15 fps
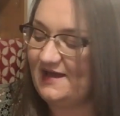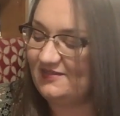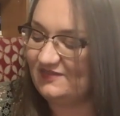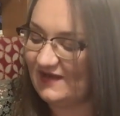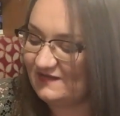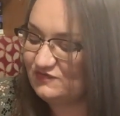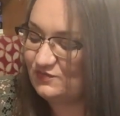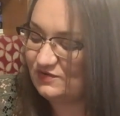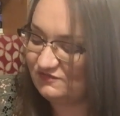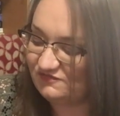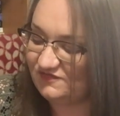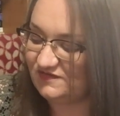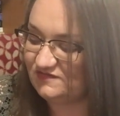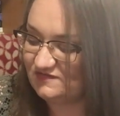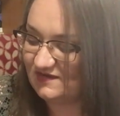That's what it
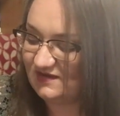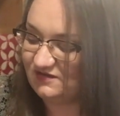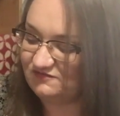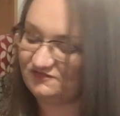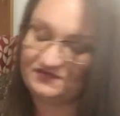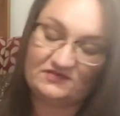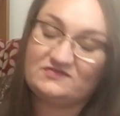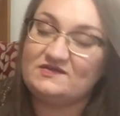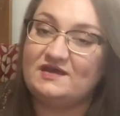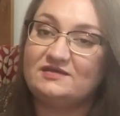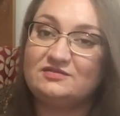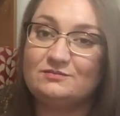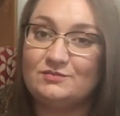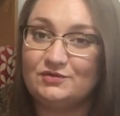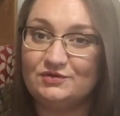feels like. It feels like
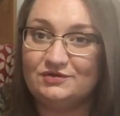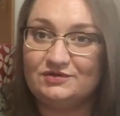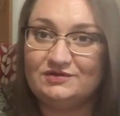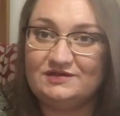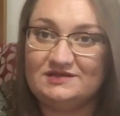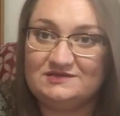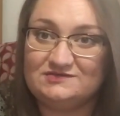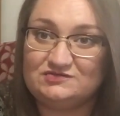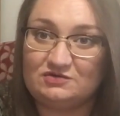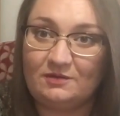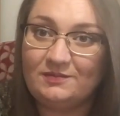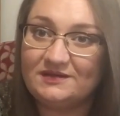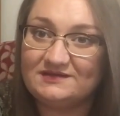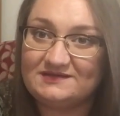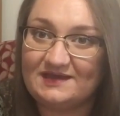the moon is
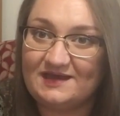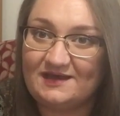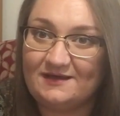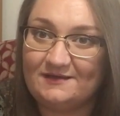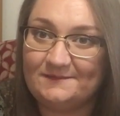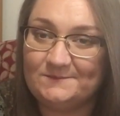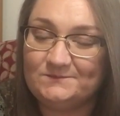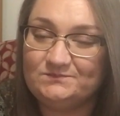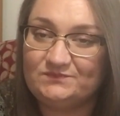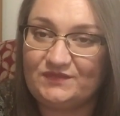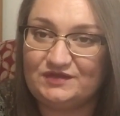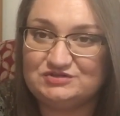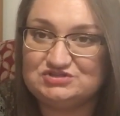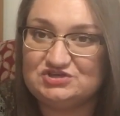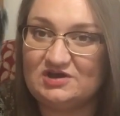dropping down
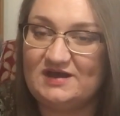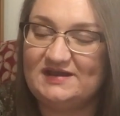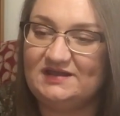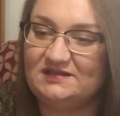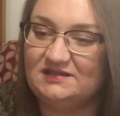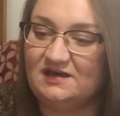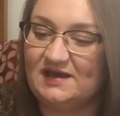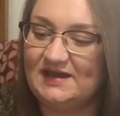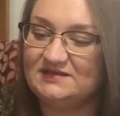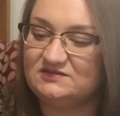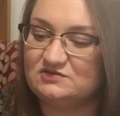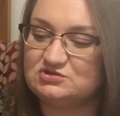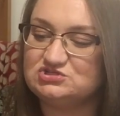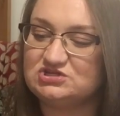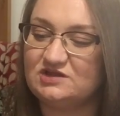and shining a light
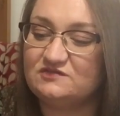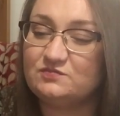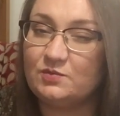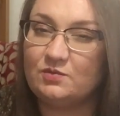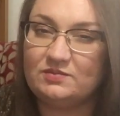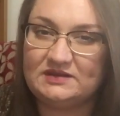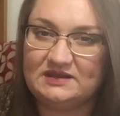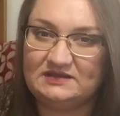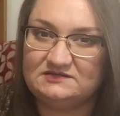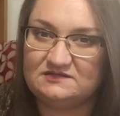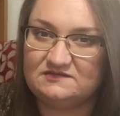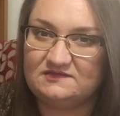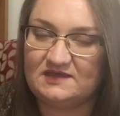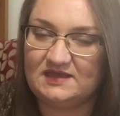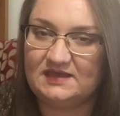on just what we need to
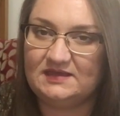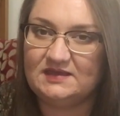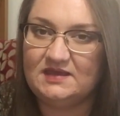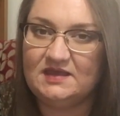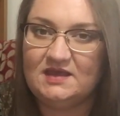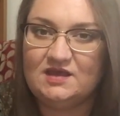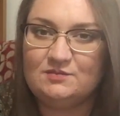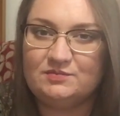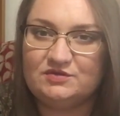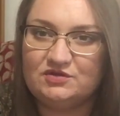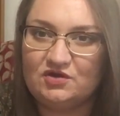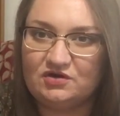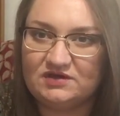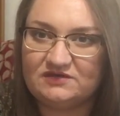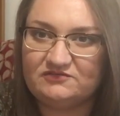see, but
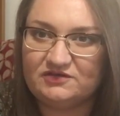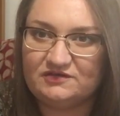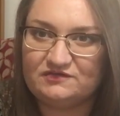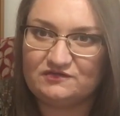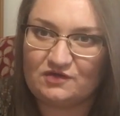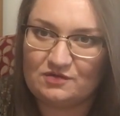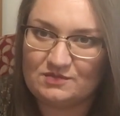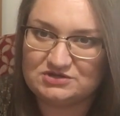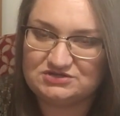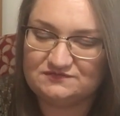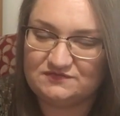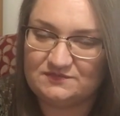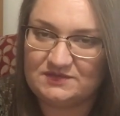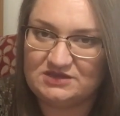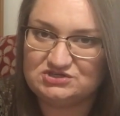not giving us so much
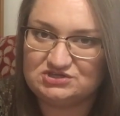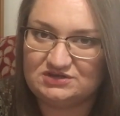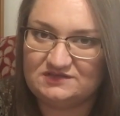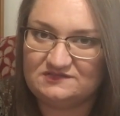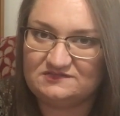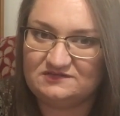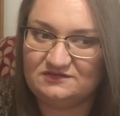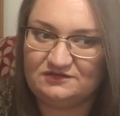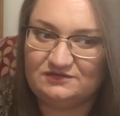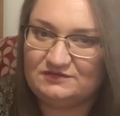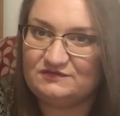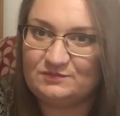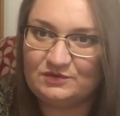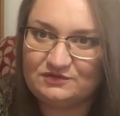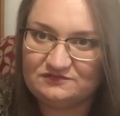information as to
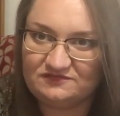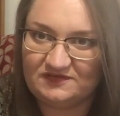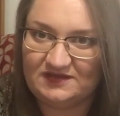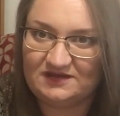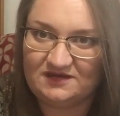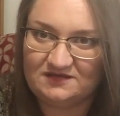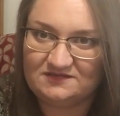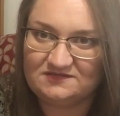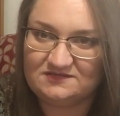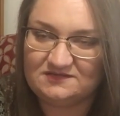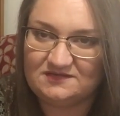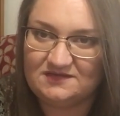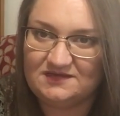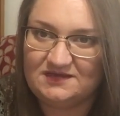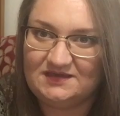spoon feed us.
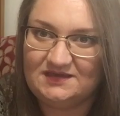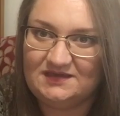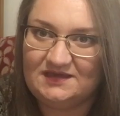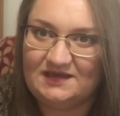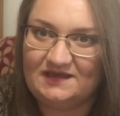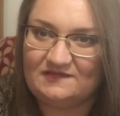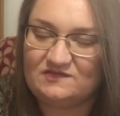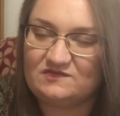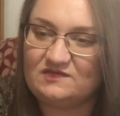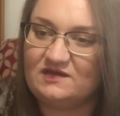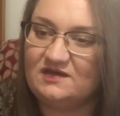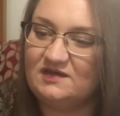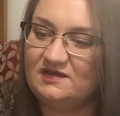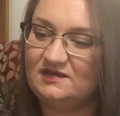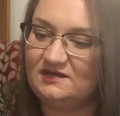It's
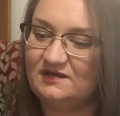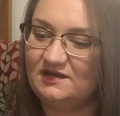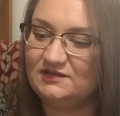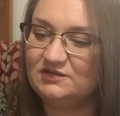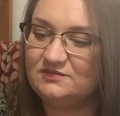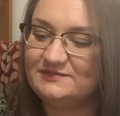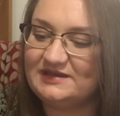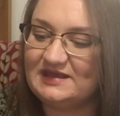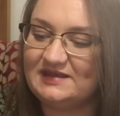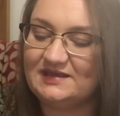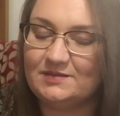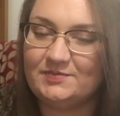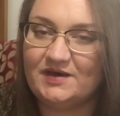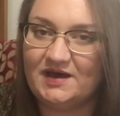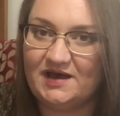illuminating
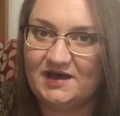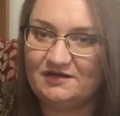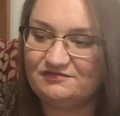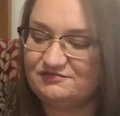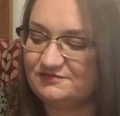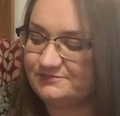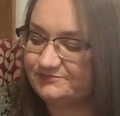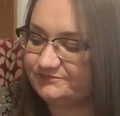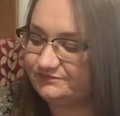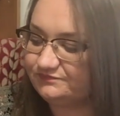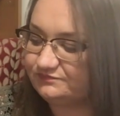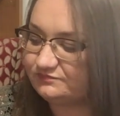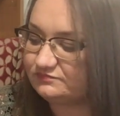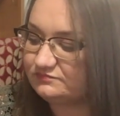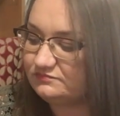a path
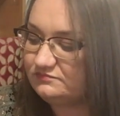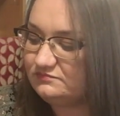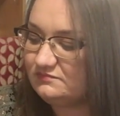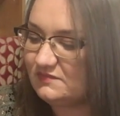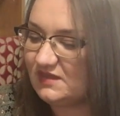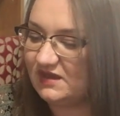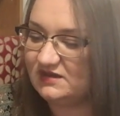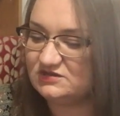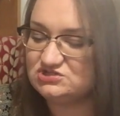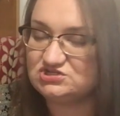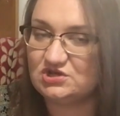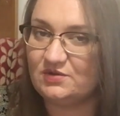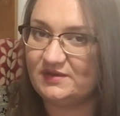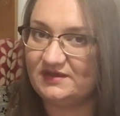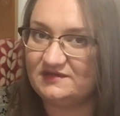and it's
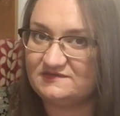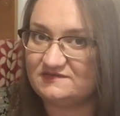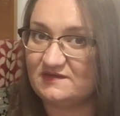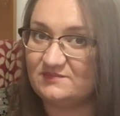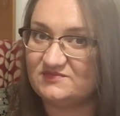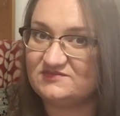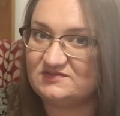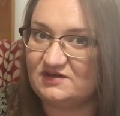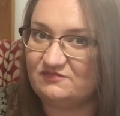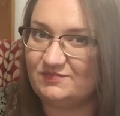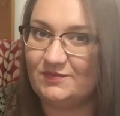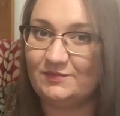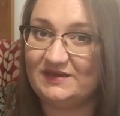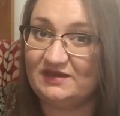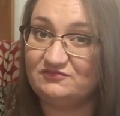showing us some stuff,
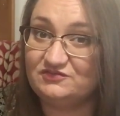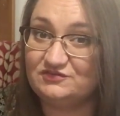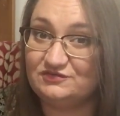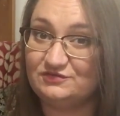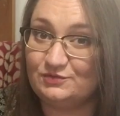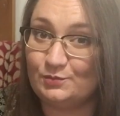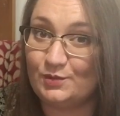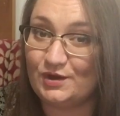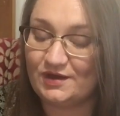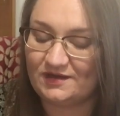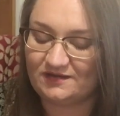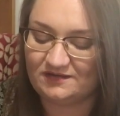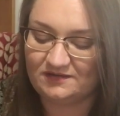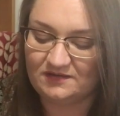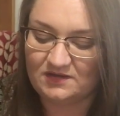but we have to do the
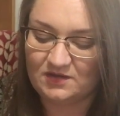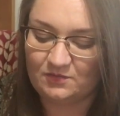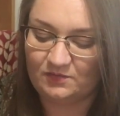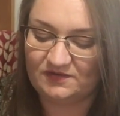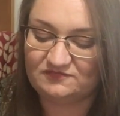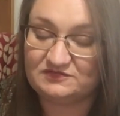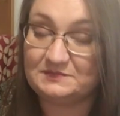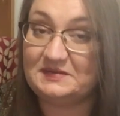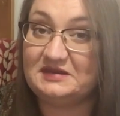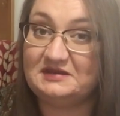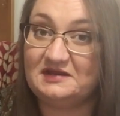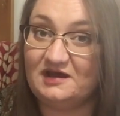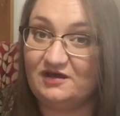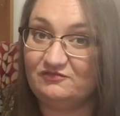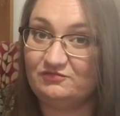work. We have to meet it
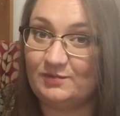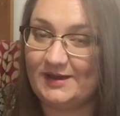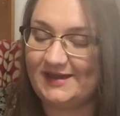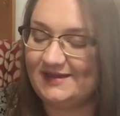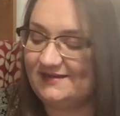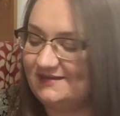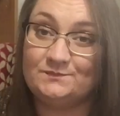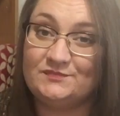halfway.